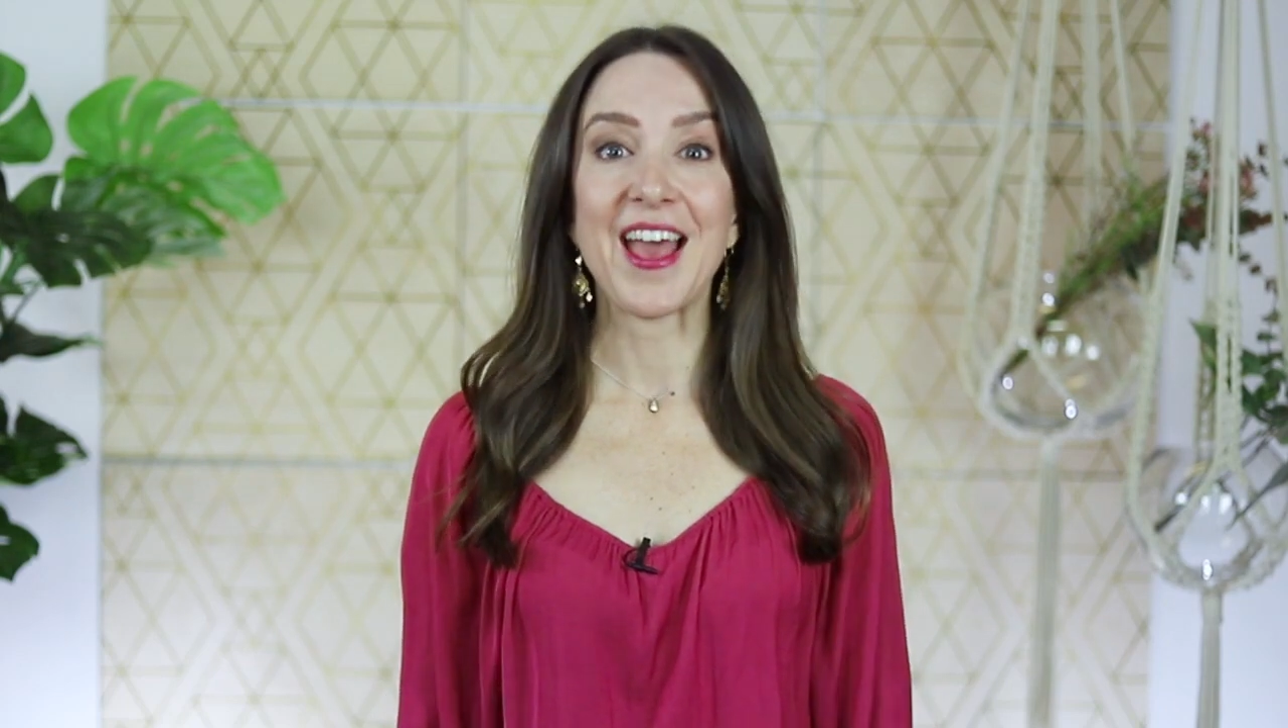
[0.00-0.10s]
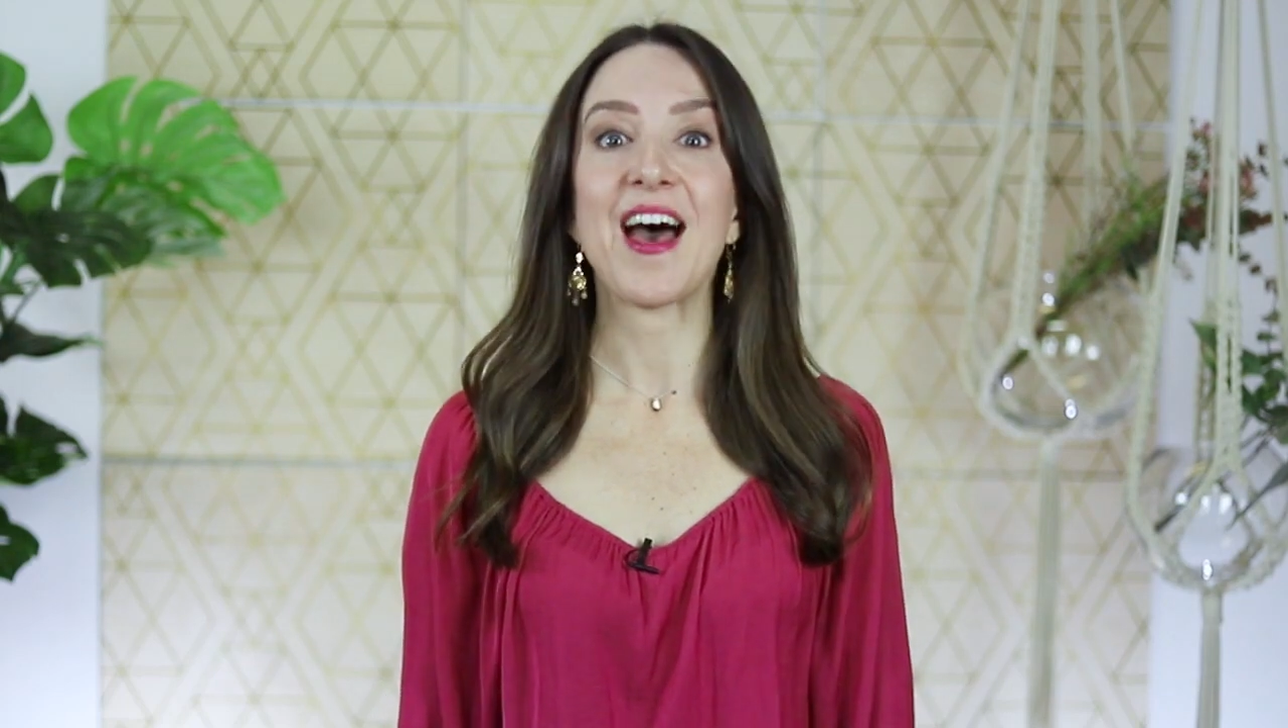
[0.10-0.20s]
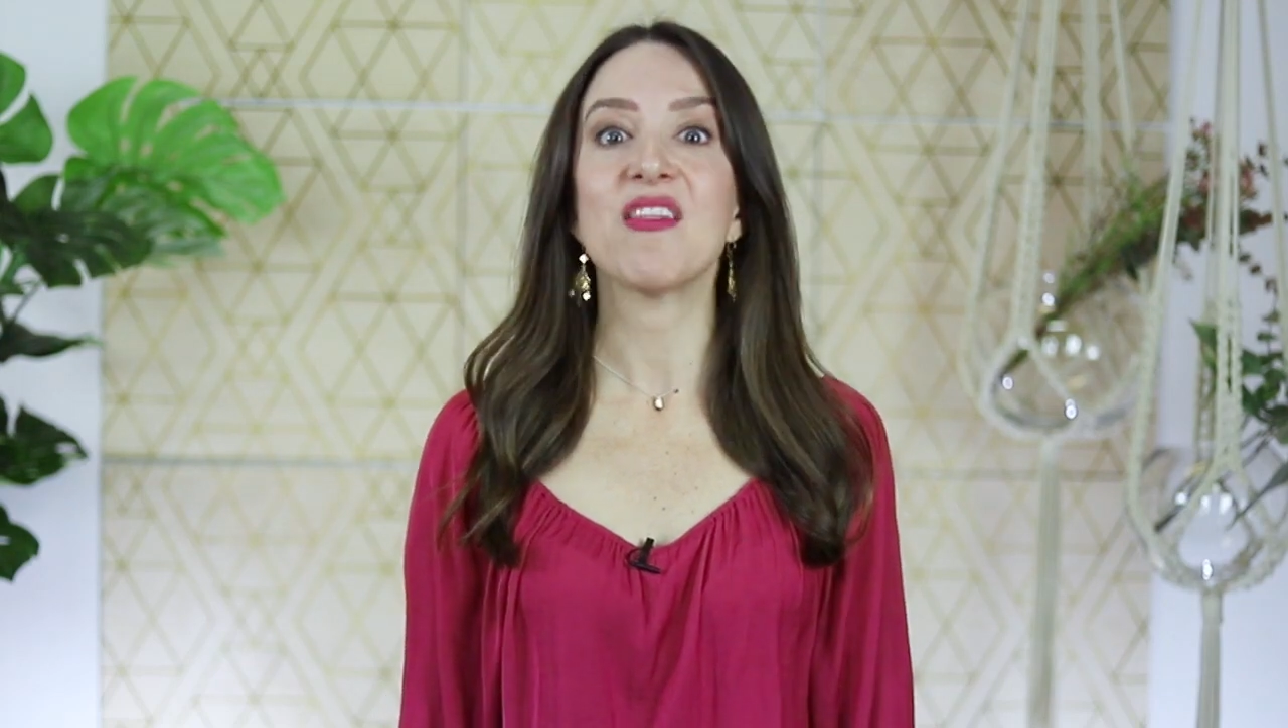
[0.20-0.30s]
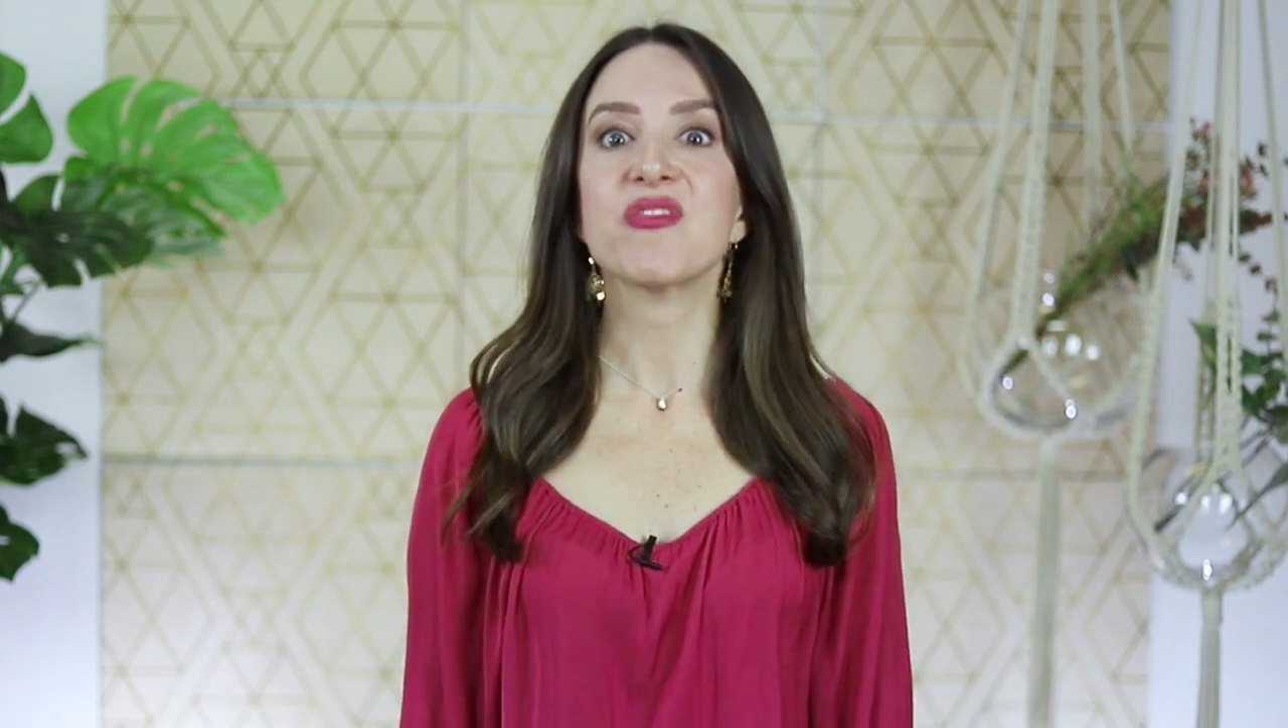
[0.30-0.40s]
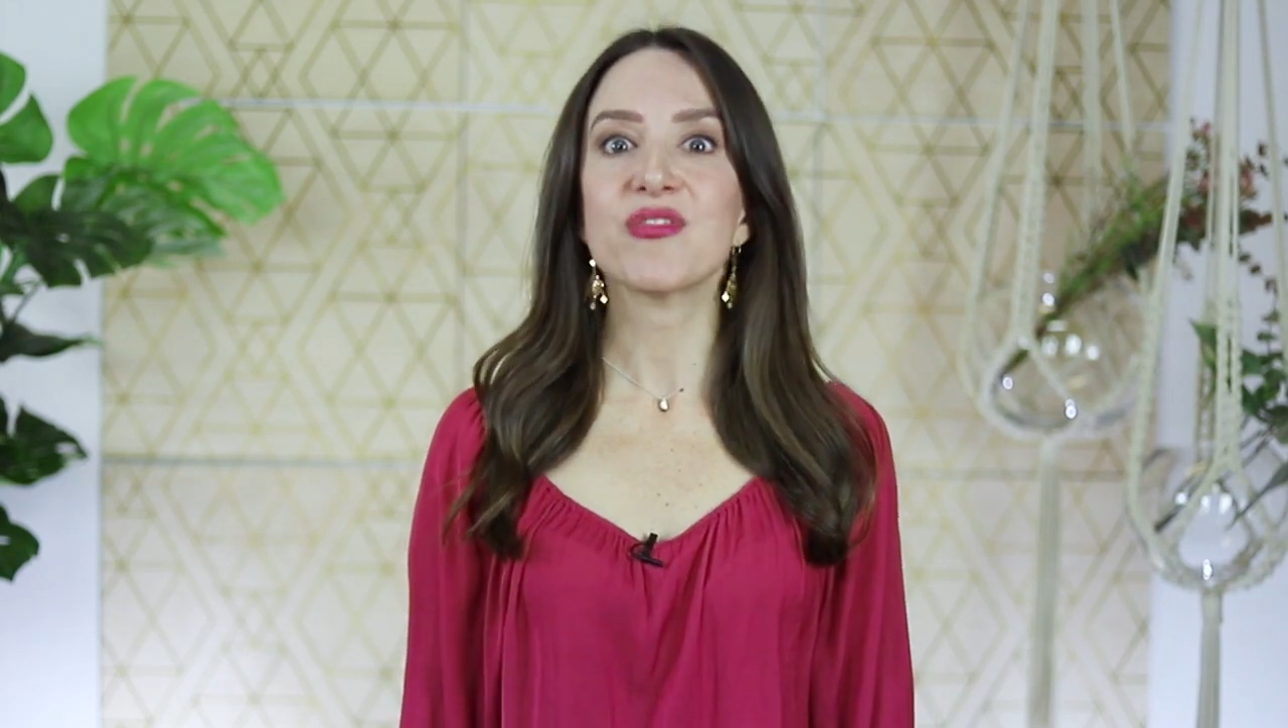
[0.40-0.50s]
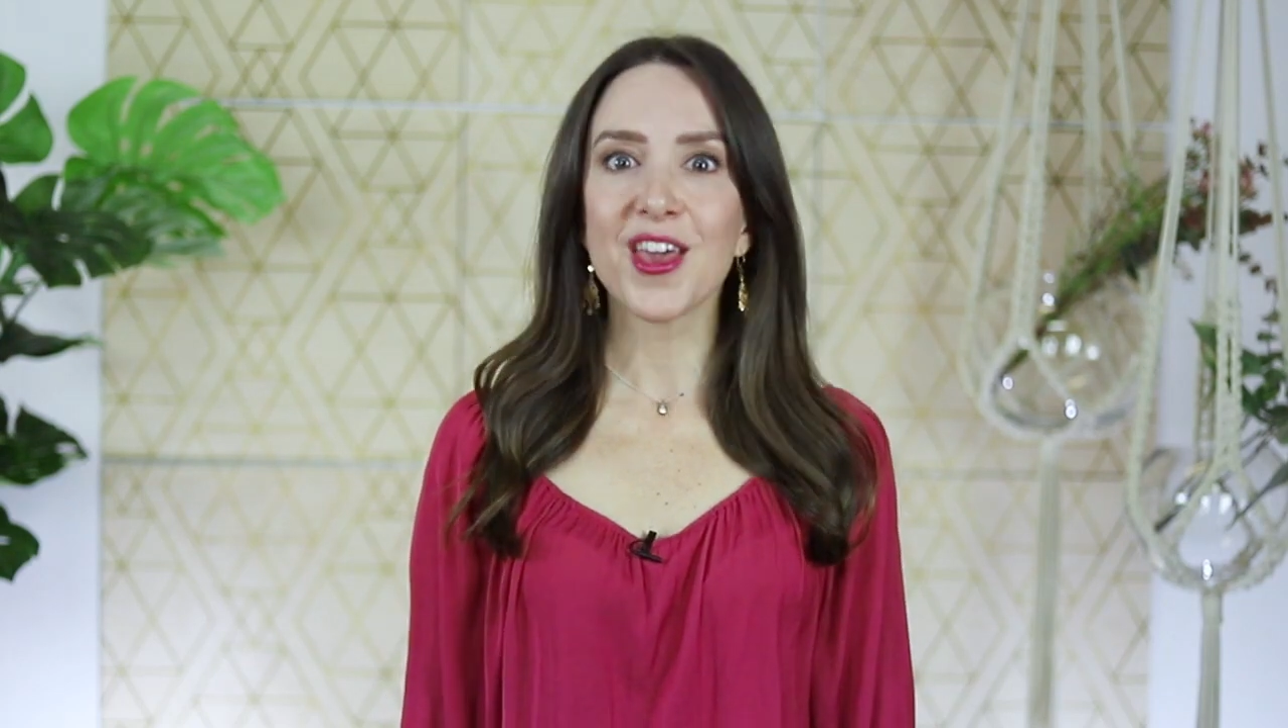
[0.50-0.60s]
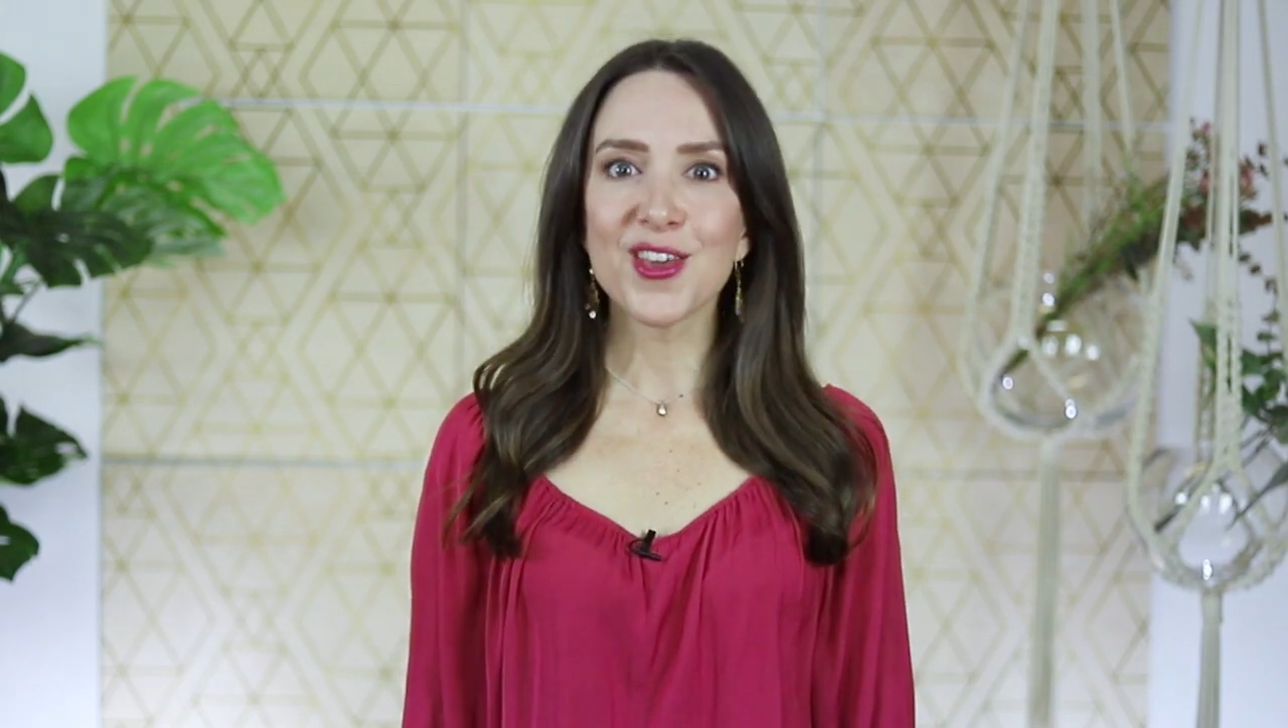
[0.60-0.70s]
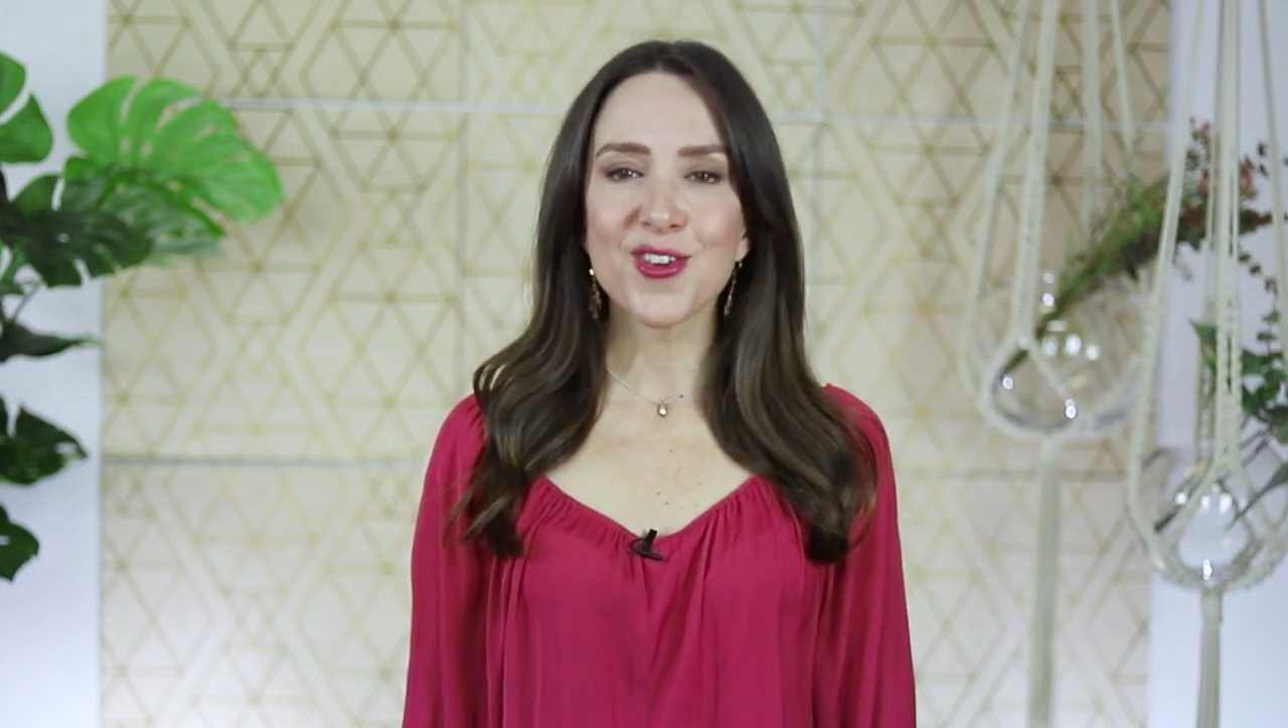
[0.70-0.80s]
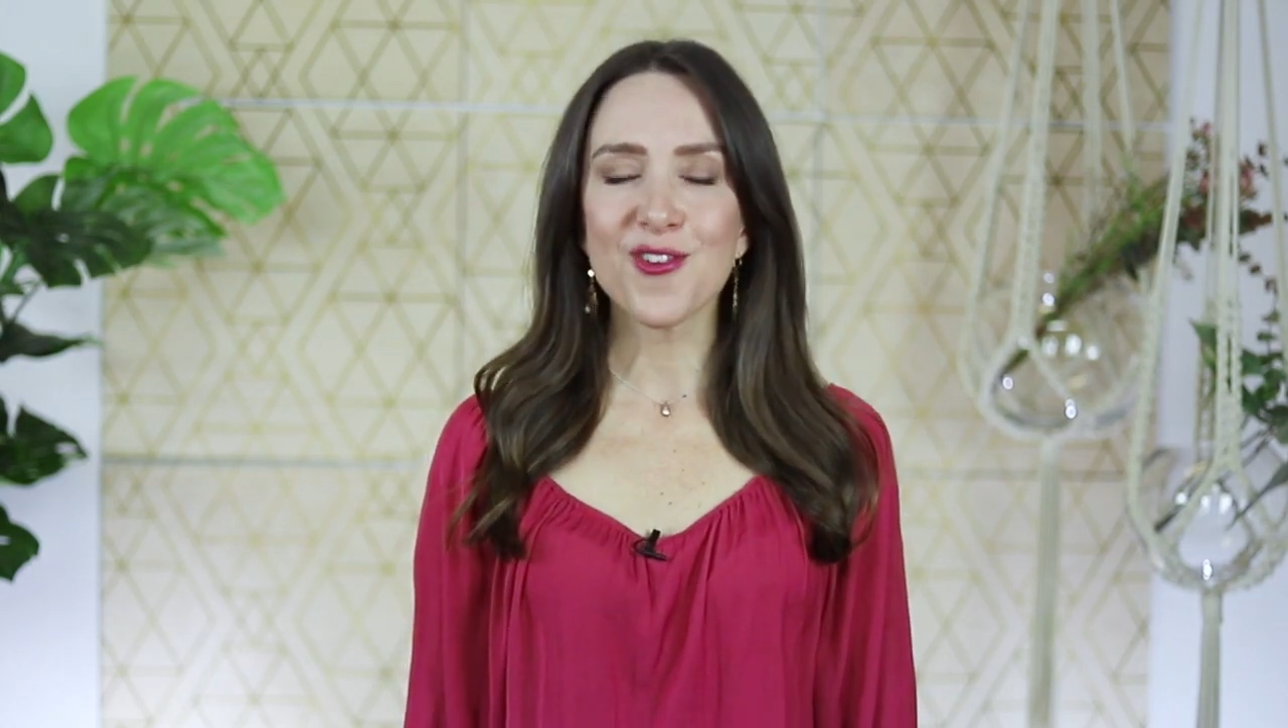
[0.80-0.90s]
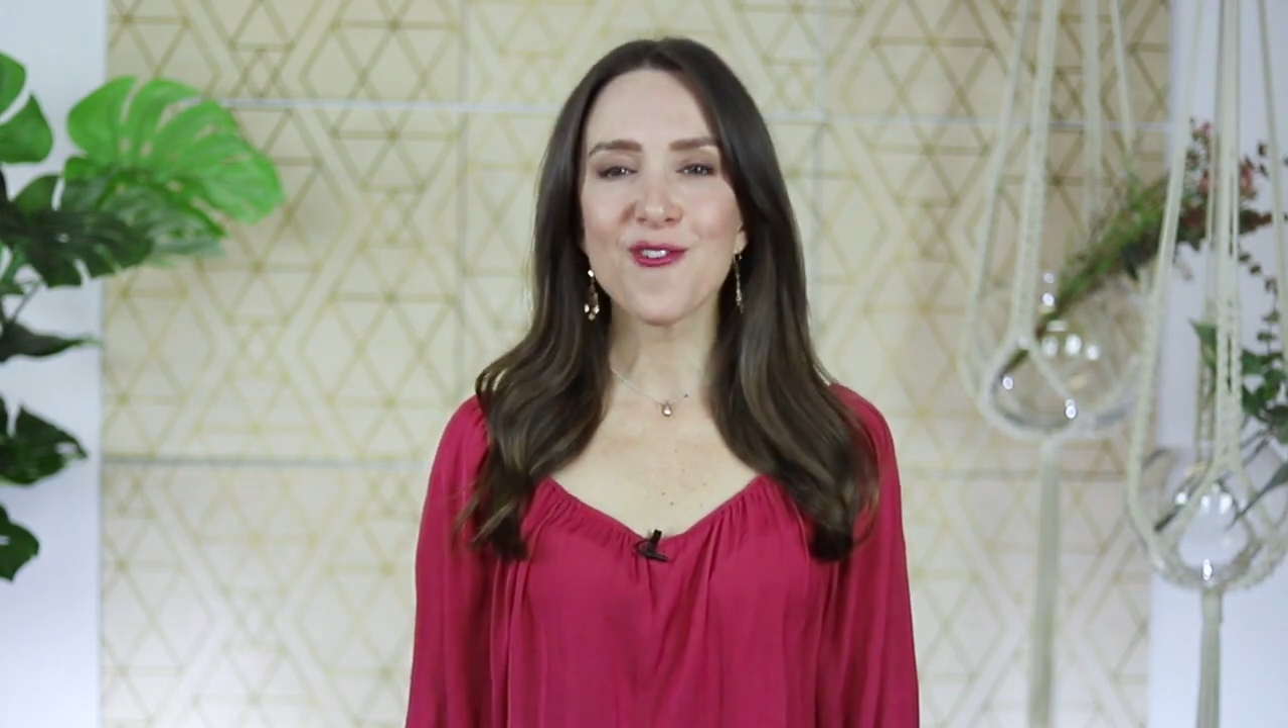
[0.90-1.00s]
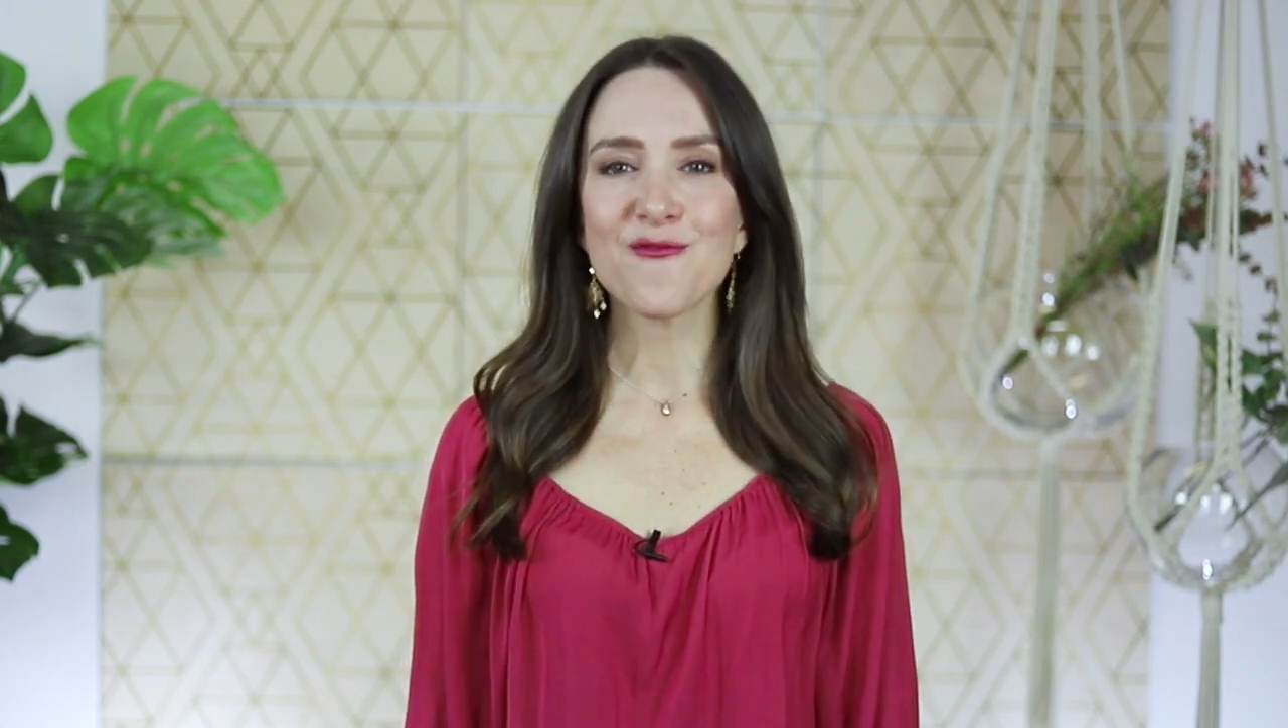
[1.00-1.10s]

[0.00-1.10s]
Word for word: And thank you